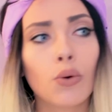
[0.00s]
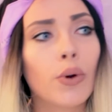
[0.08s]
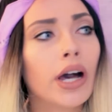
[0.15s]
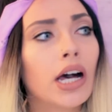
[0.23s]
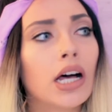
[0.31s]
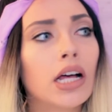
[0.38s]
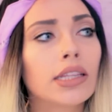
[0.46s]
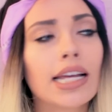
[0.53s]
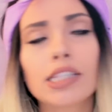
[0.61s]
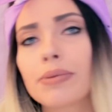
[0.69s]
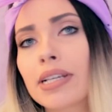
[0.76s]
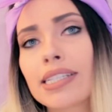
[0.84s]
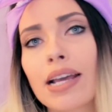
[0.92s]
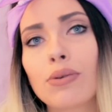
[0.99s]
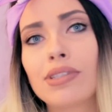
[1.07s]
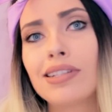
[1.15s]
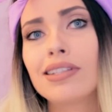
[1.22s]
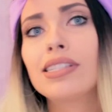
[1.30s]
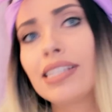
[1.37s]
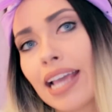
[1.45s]
Well, that's because I
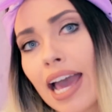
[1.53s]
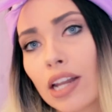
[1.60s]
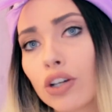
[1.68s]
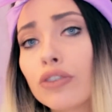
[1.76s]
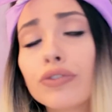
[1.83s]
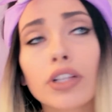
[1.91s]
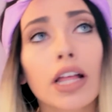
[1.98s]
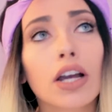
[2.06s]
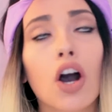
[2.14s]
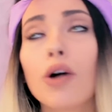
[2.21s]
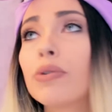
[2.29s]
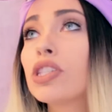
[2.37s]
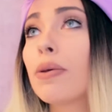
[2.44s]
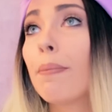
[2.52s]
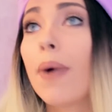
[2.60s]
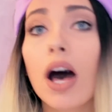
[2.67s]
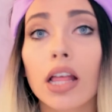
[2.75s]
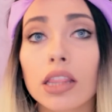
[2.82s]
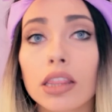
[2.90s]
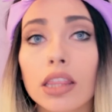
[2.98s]
was in Seattle for like almost a
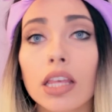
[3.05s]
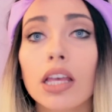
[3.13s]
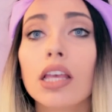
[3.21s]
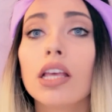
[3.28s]
month